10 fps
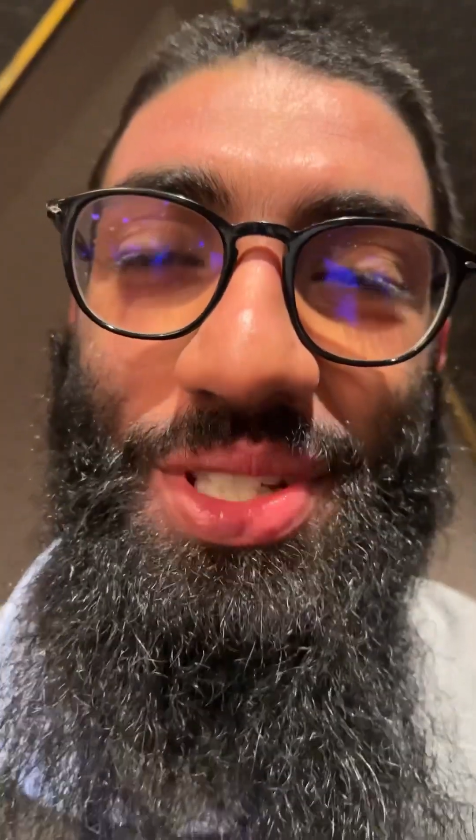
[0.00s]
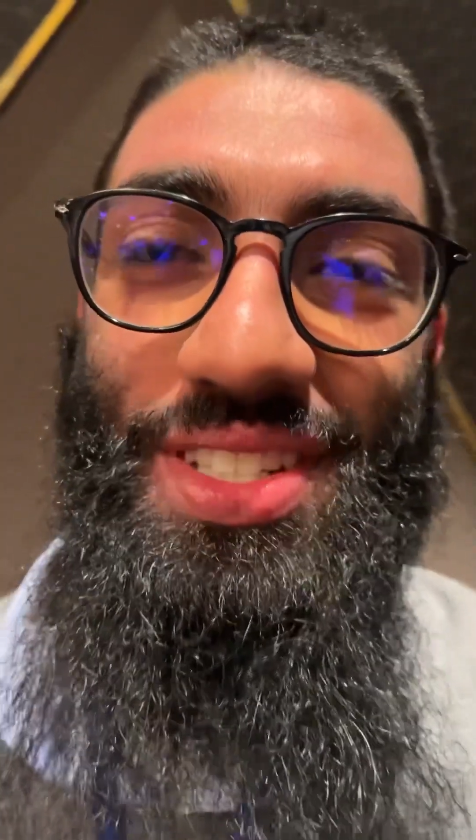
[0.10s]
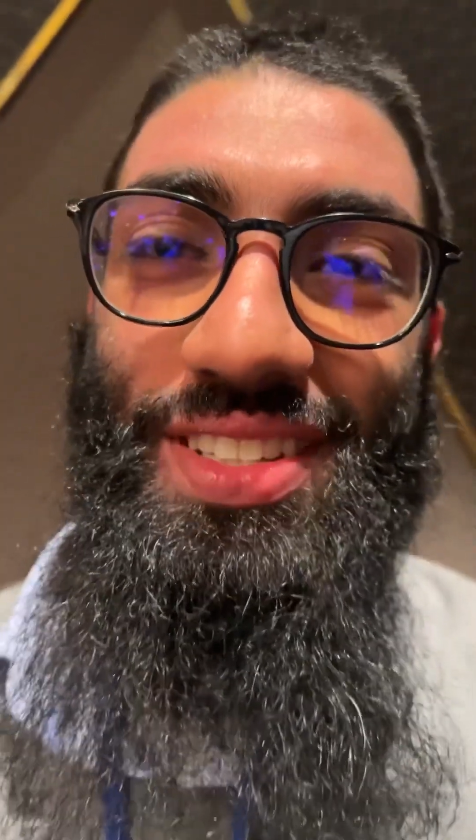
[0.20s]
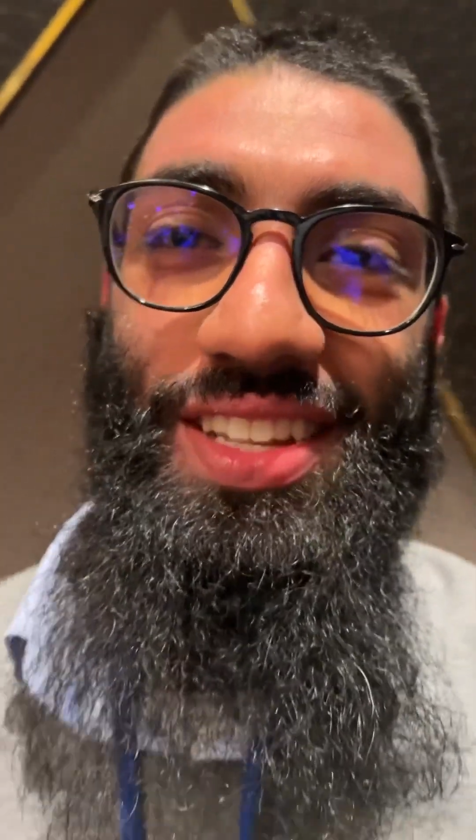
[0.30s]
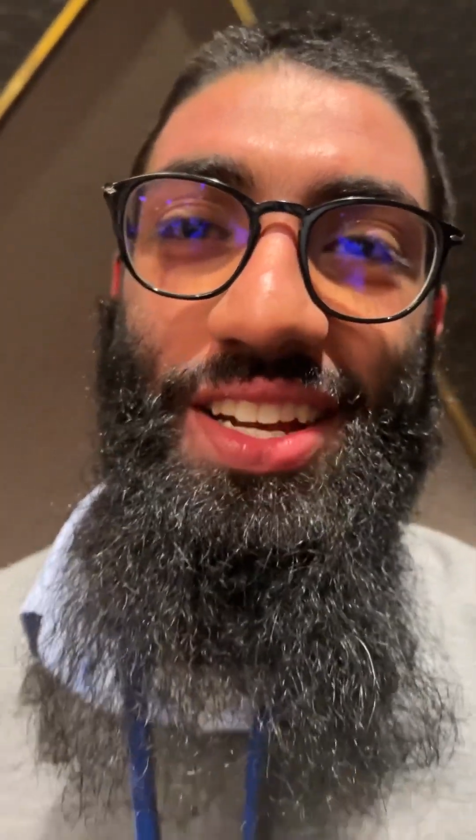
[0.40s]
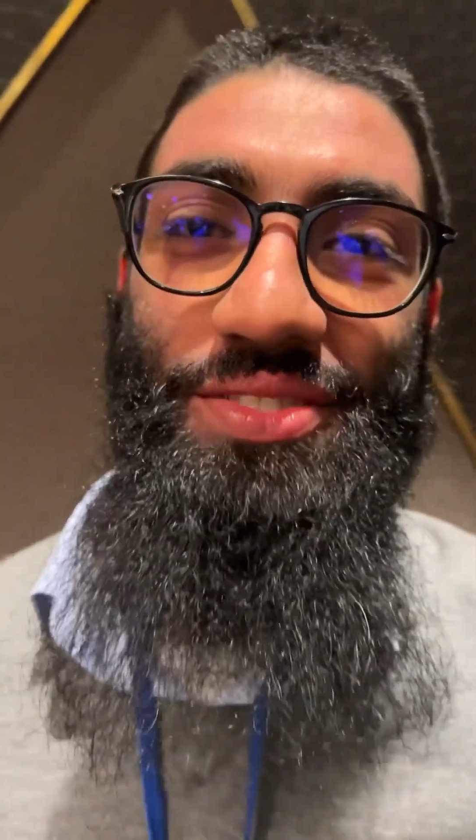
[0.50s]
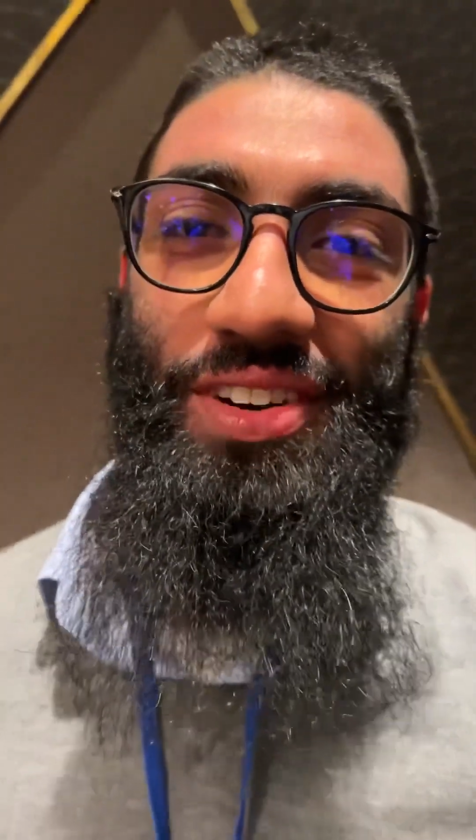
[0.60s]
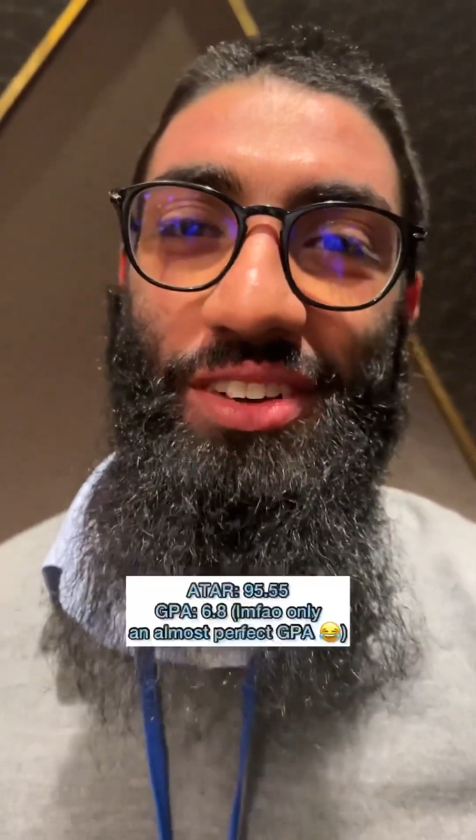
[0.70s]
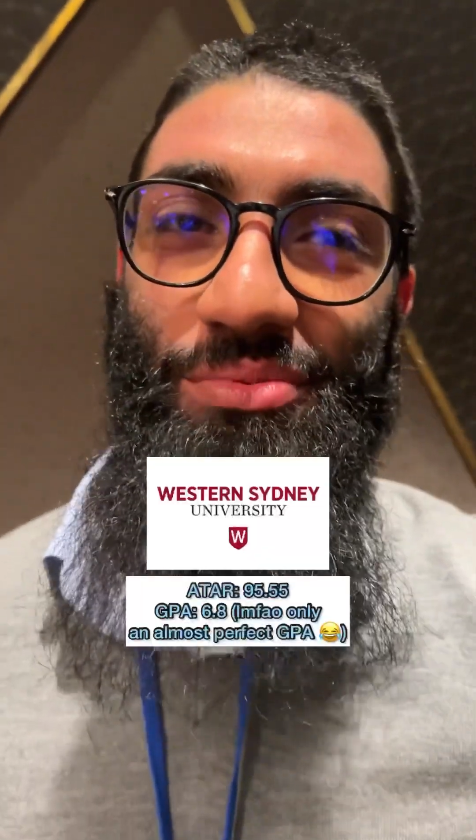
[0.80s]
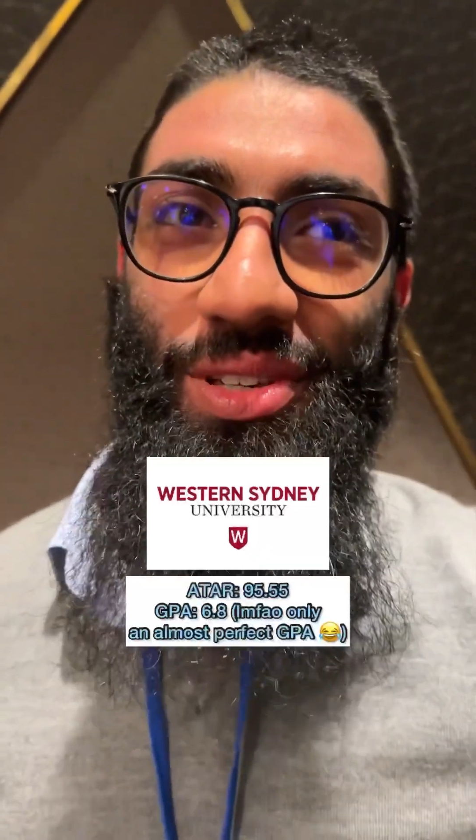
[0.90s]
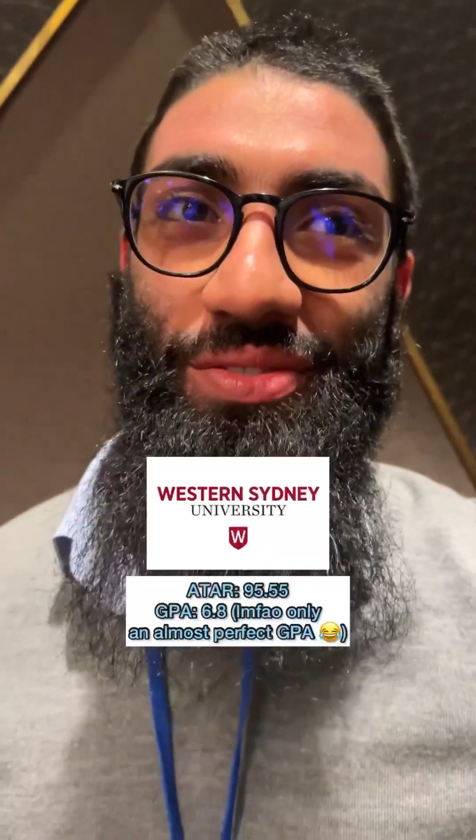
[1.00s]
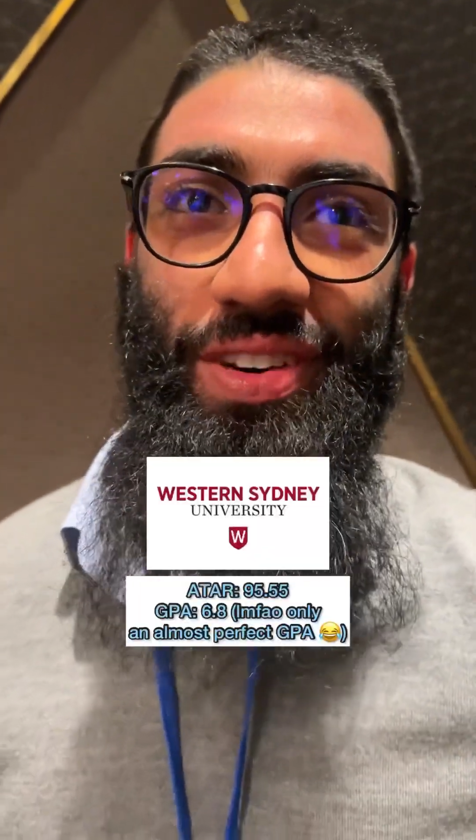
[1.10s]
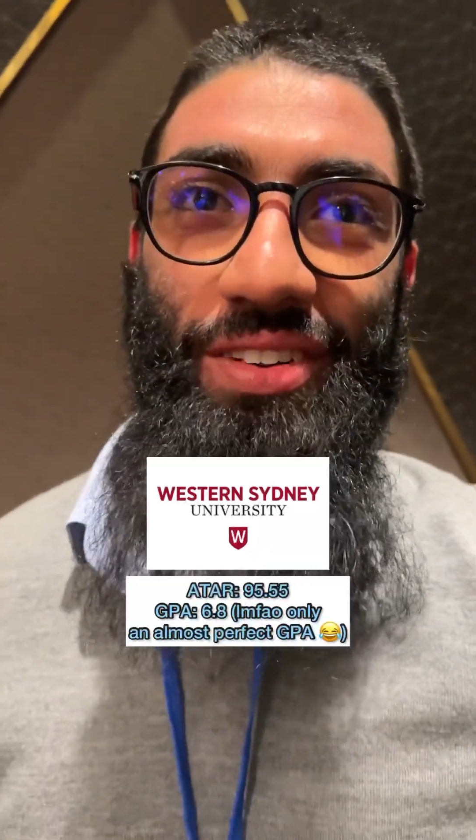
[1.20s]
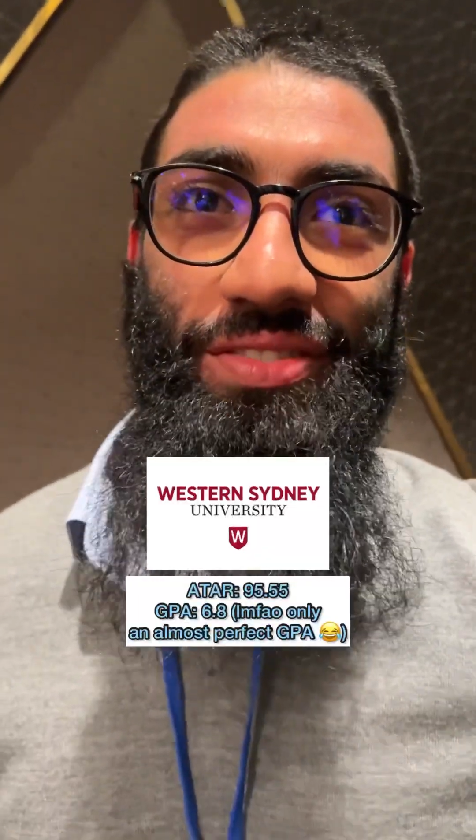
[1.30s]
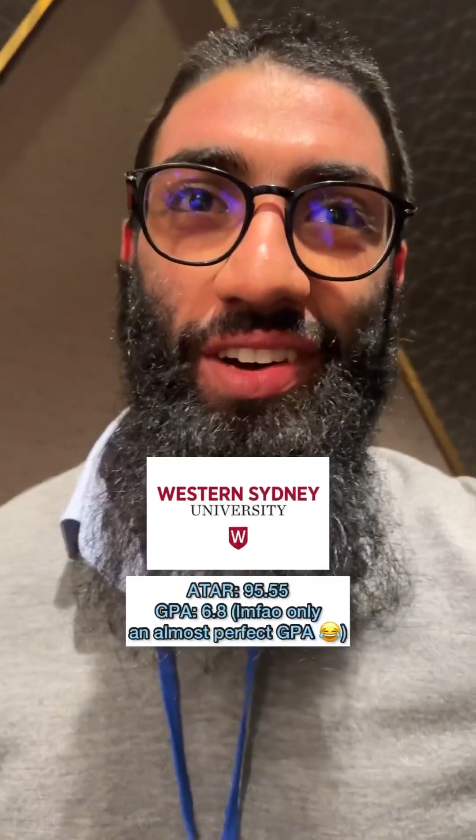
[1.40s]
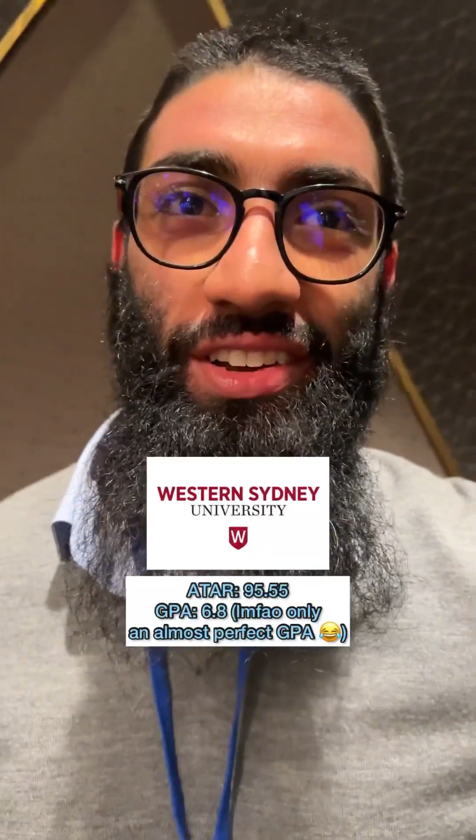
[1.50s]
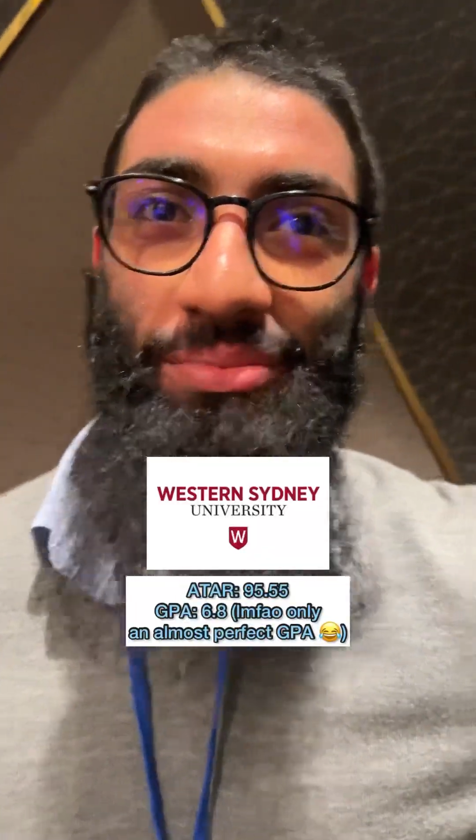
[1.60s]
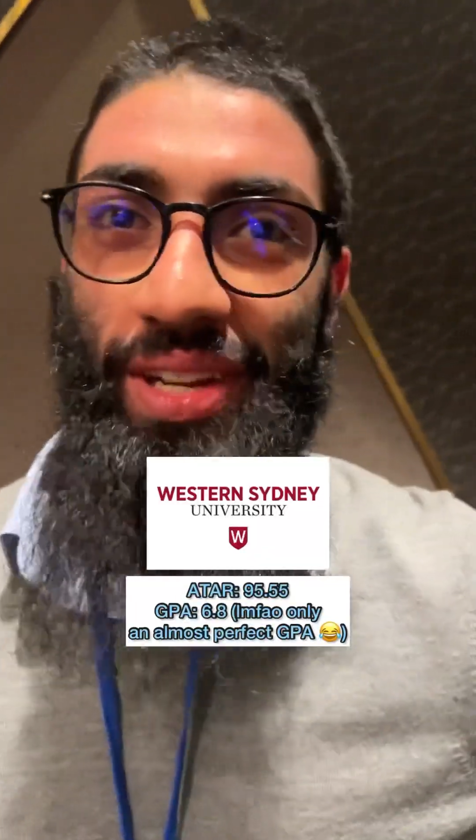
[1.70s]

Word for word: was 95.55,